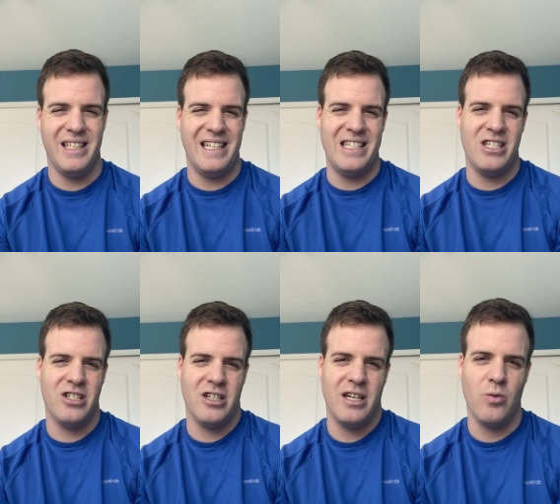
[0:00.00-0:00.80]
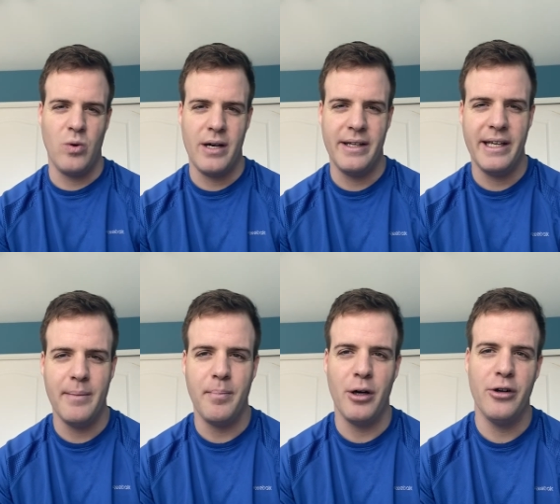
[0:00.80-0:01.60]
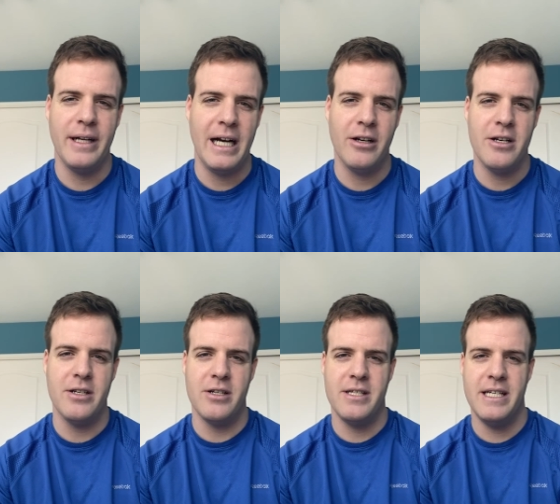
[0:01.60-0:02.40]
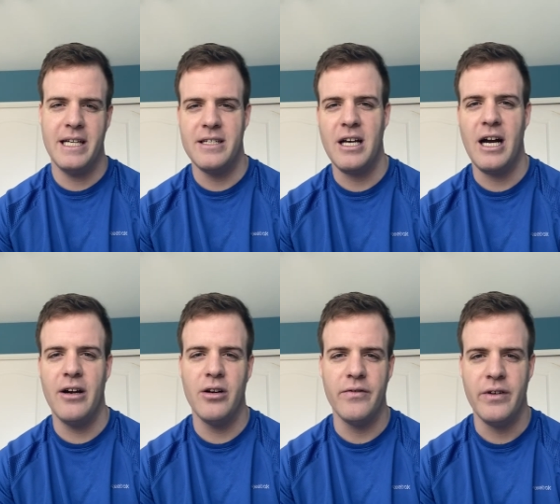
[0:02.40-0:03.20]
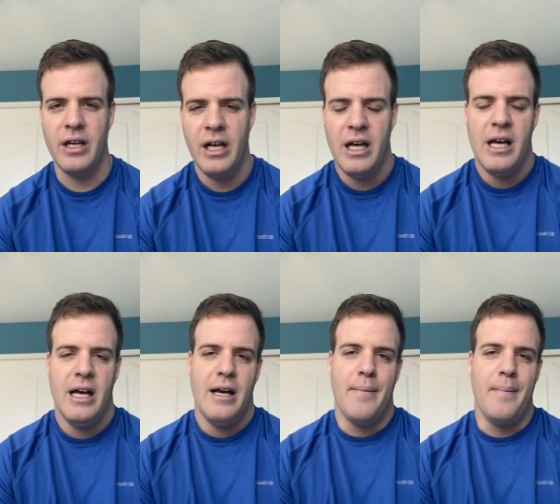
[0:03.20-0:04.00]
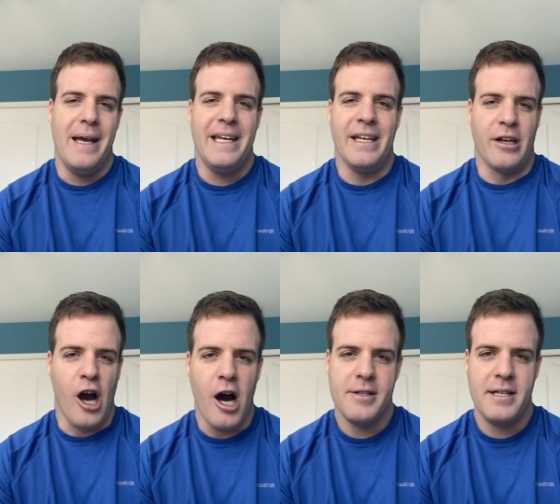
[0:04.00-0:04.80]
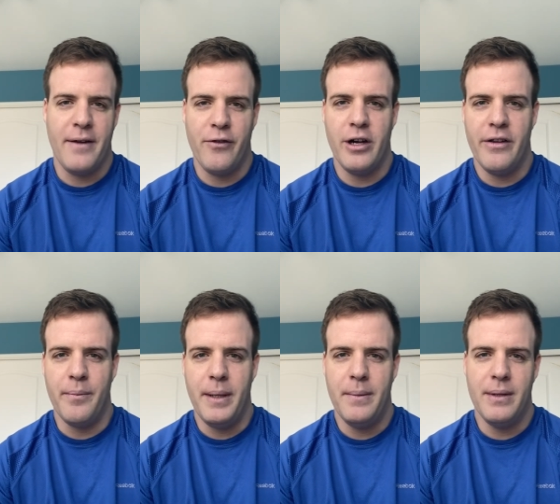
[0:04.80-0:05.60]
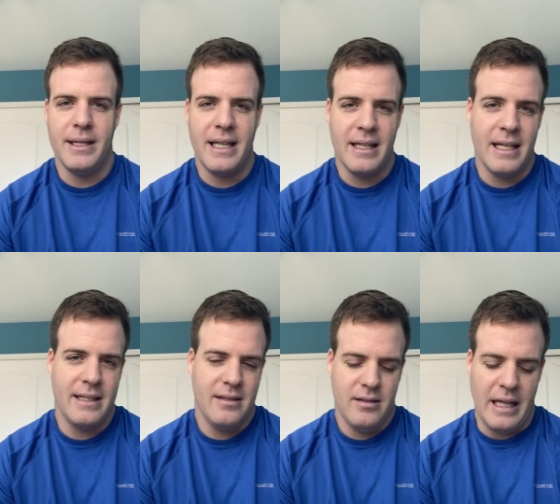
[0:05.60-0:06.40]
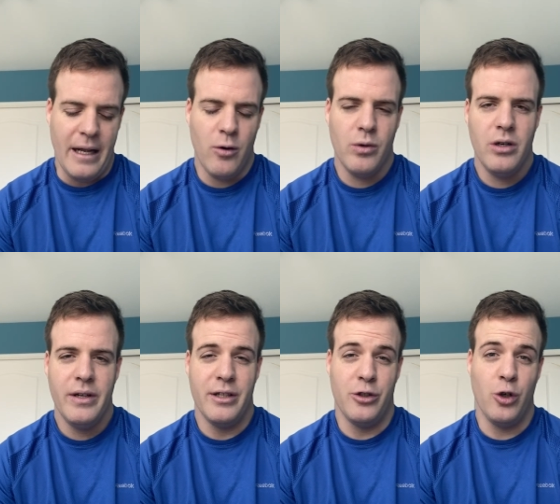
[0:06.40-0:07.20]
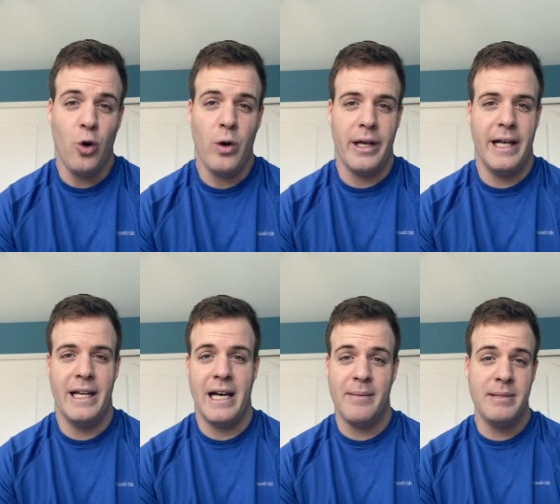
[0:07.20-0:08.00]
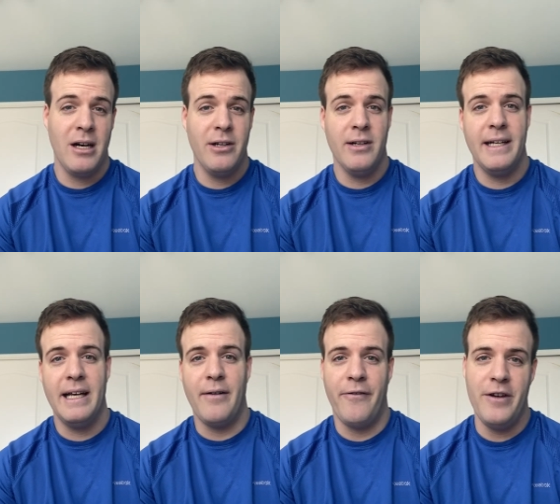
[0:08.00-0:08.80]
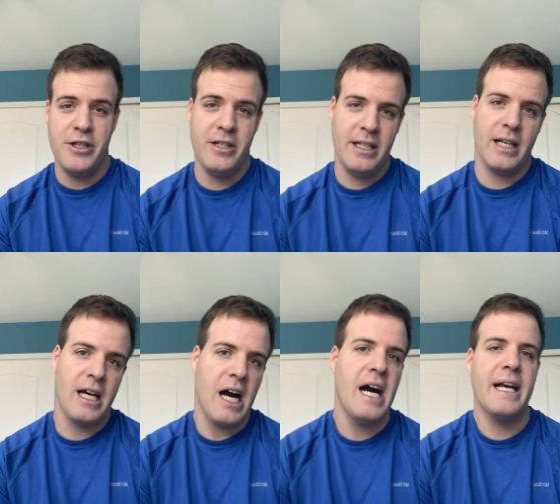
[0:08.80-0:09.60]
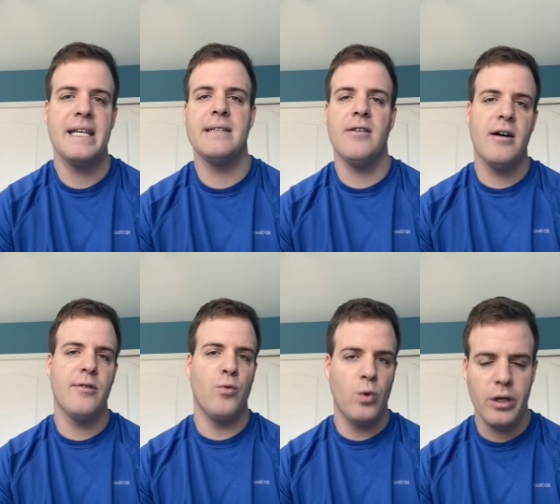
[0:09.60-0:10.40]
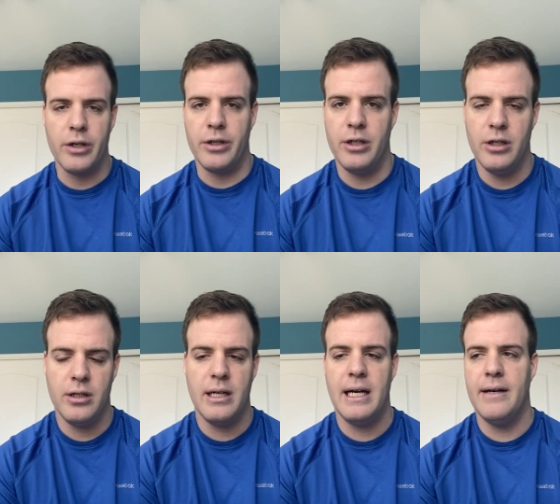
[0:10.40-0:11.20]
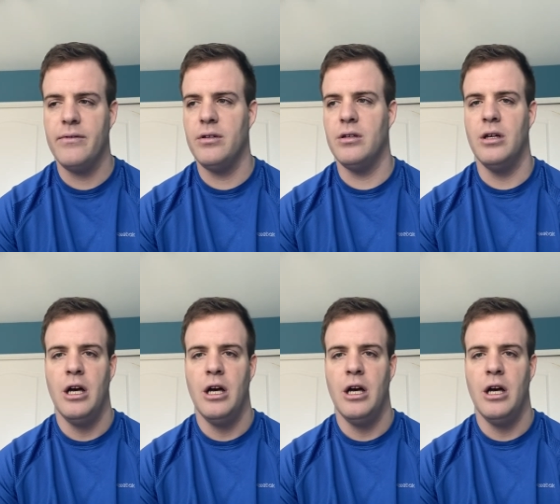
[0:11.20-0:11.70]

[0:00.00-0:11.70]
that's just kind of why they get burned out because they're sick and tired of making content for other people that, that they don't really enjoy. And I'm telling you right now, fishing in a kayak is a lot of work. You're gonna have to